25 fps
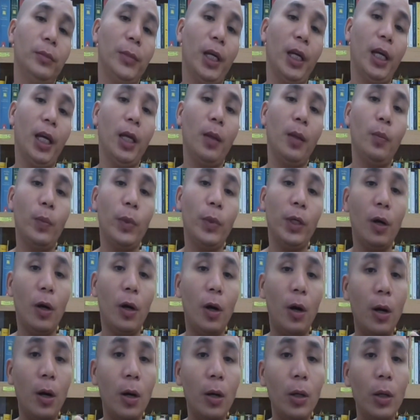can be
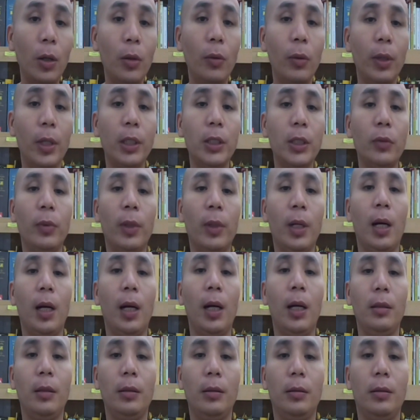always with
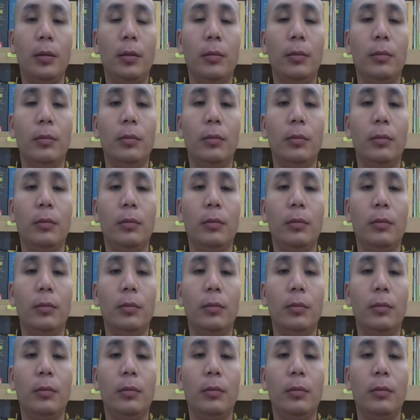us